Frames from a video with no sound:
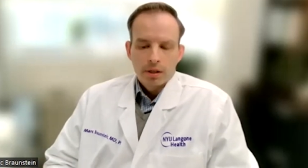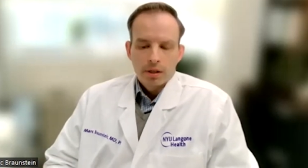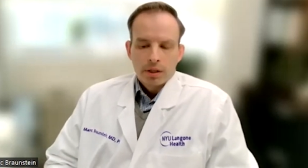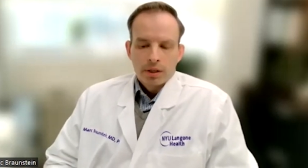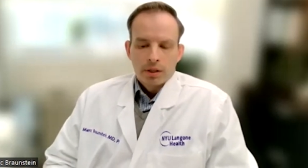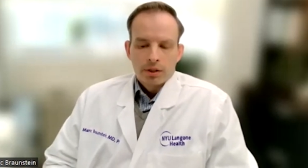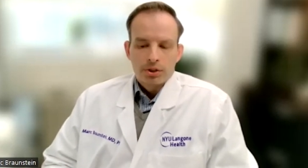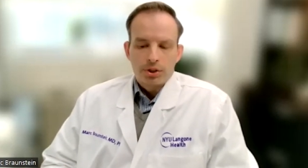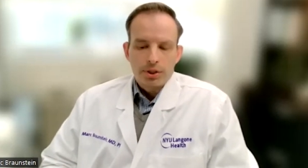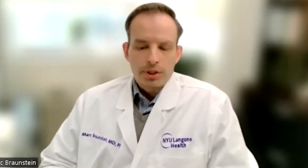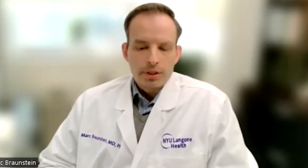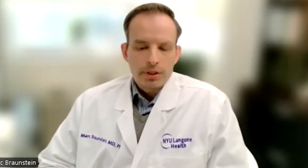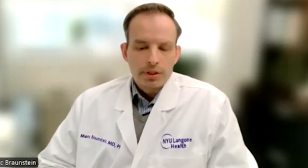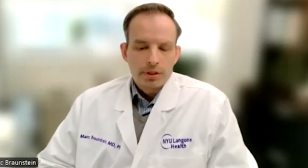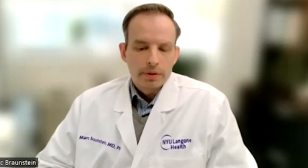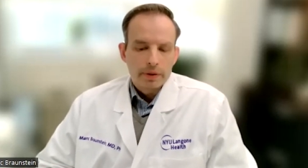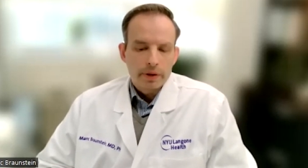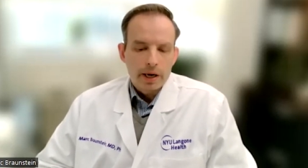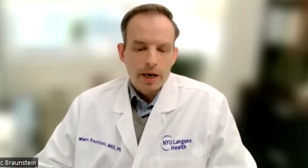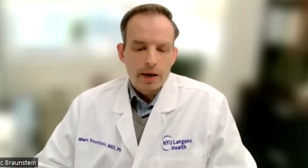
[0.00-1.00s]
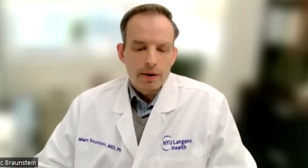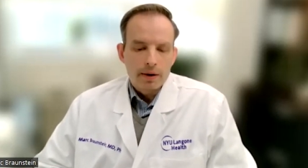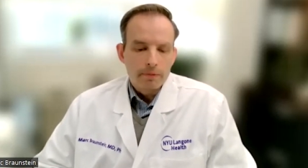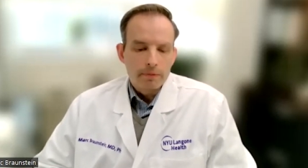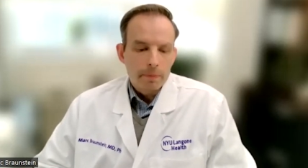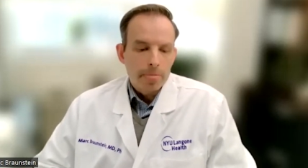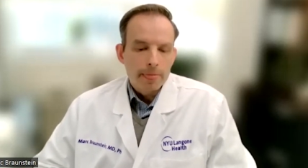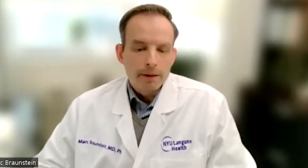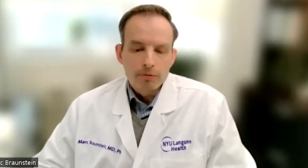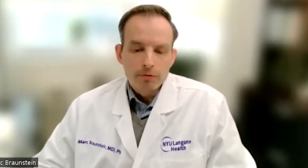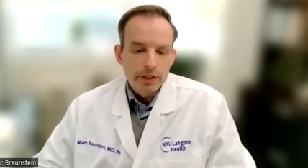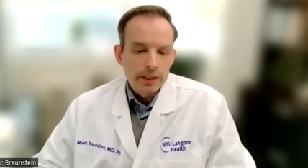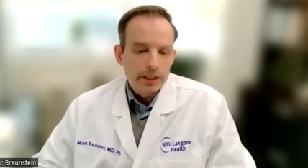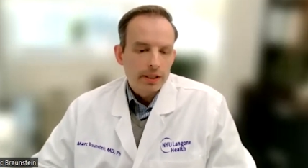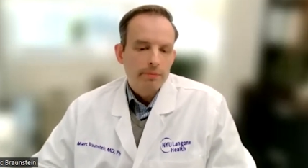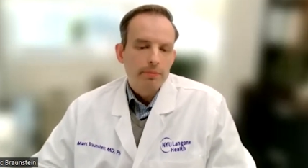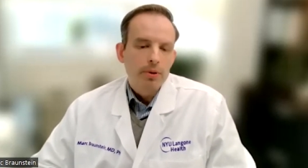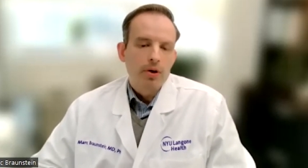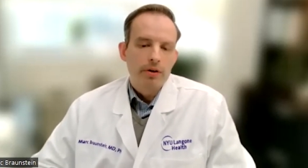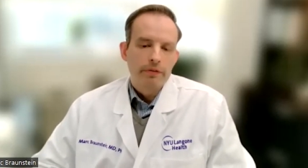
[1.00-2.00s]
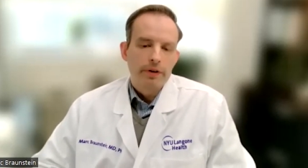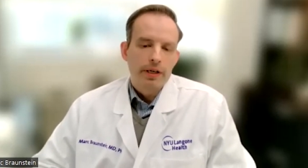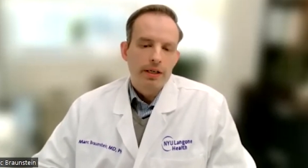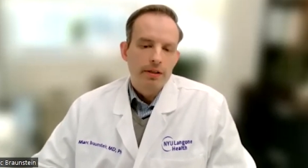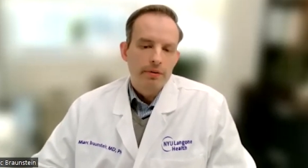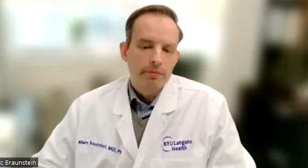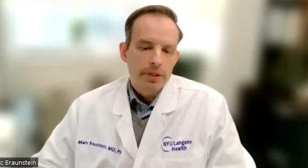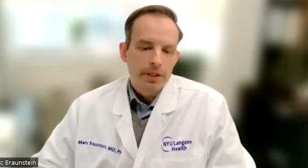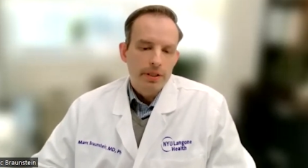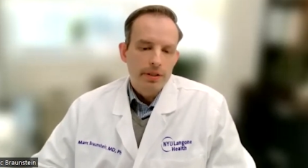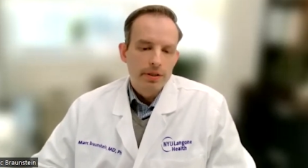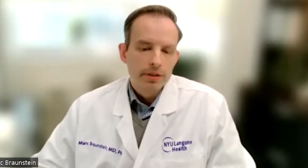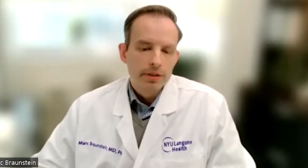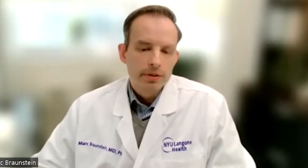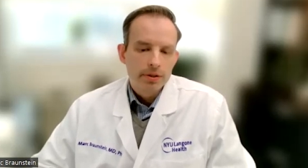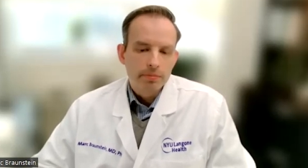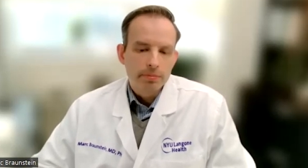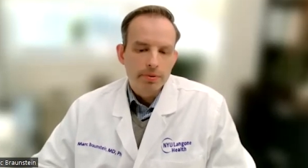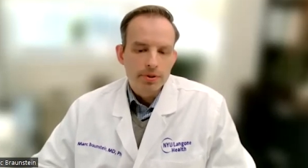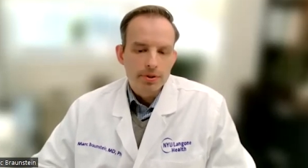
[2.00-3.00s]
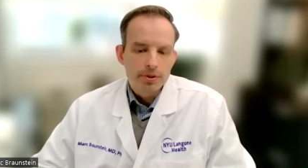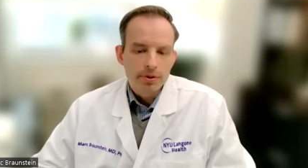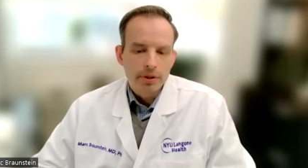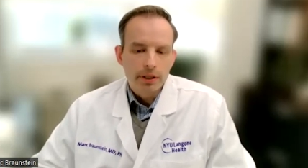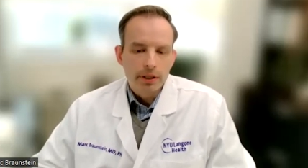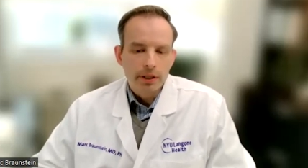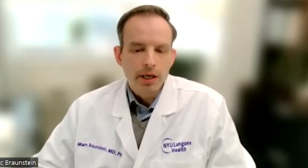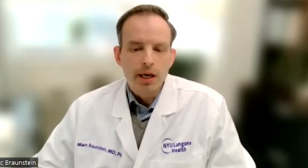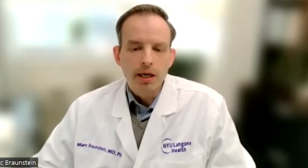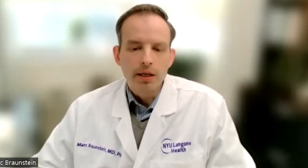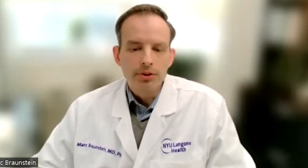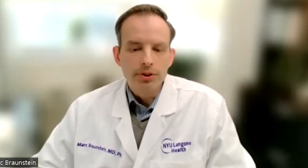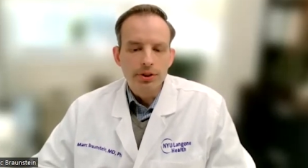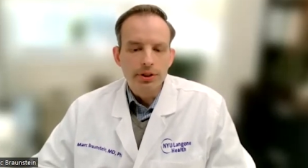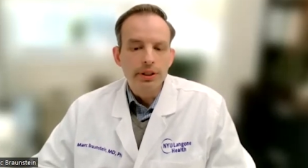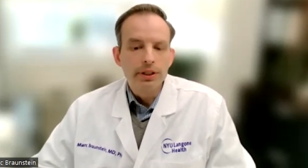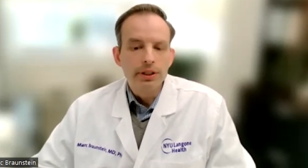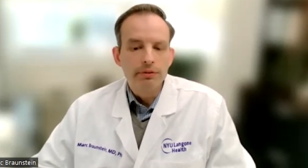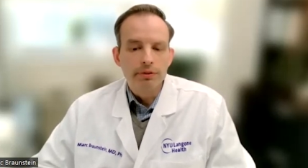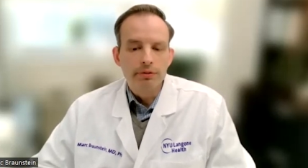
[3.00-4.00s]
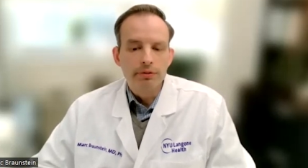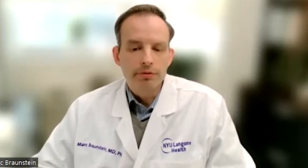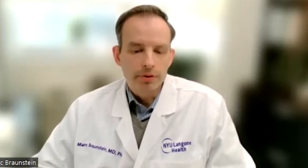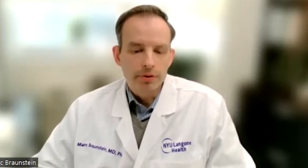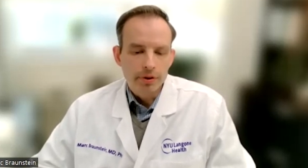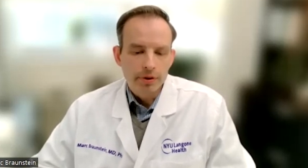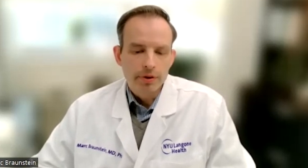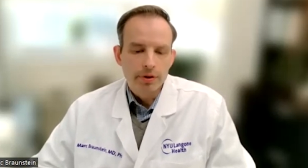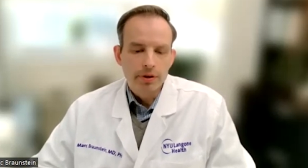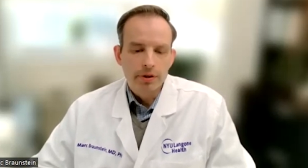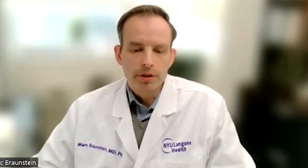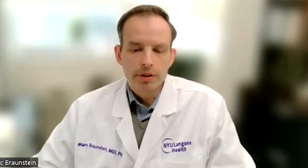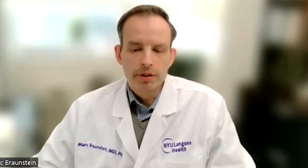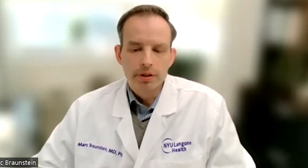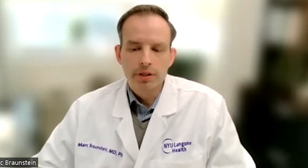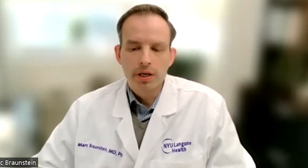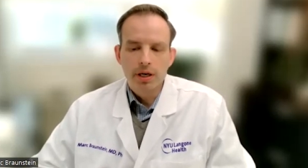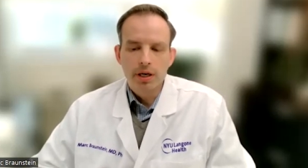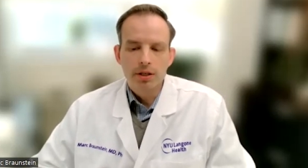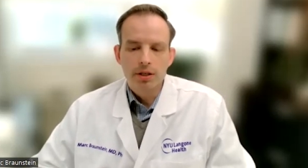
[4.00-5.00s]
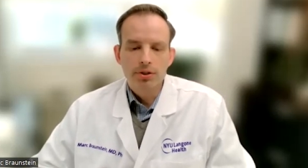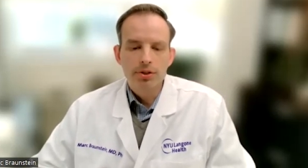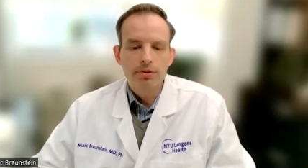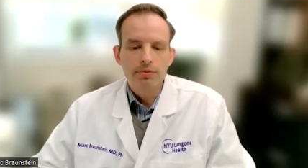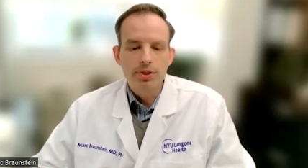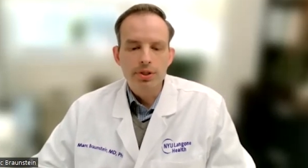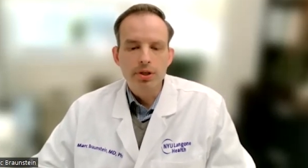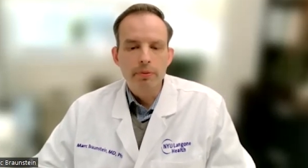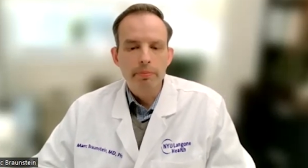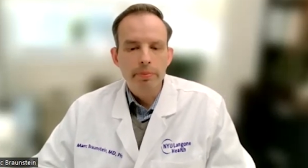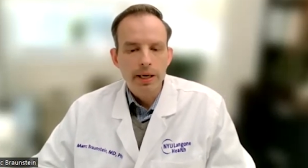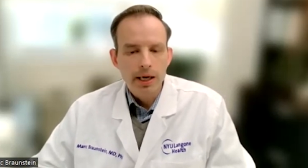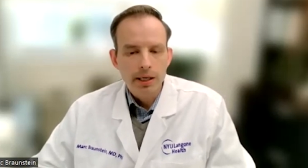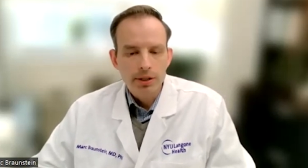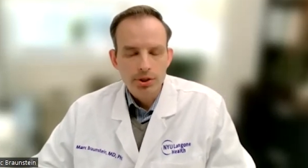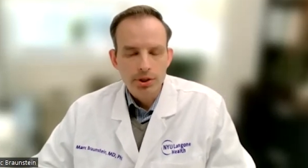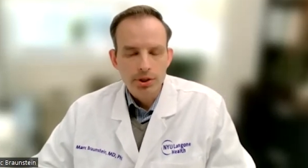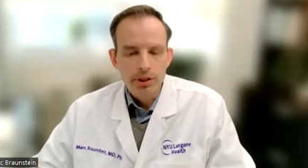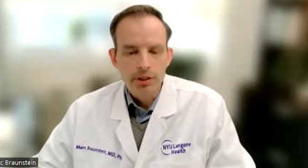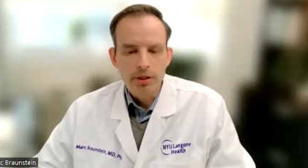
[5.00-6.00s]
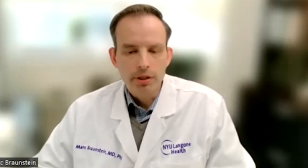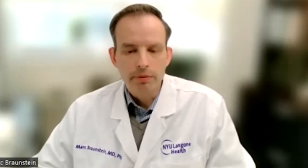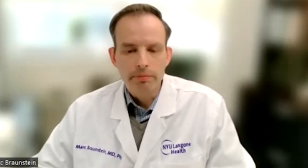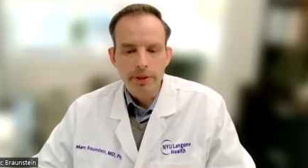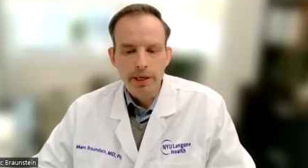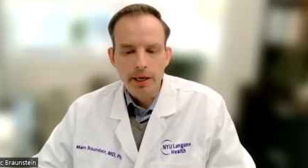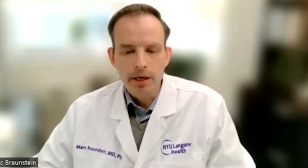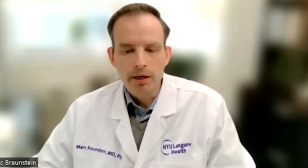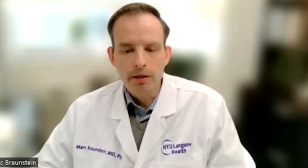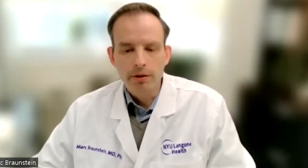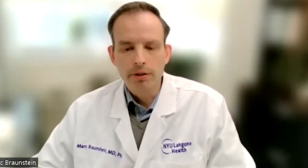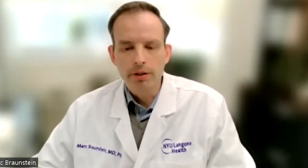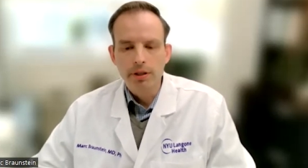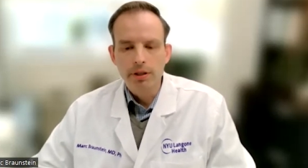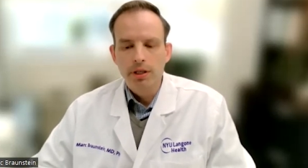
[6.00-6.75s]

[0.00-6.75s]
she really motivated me to pursue oncology even further. She was so passionate about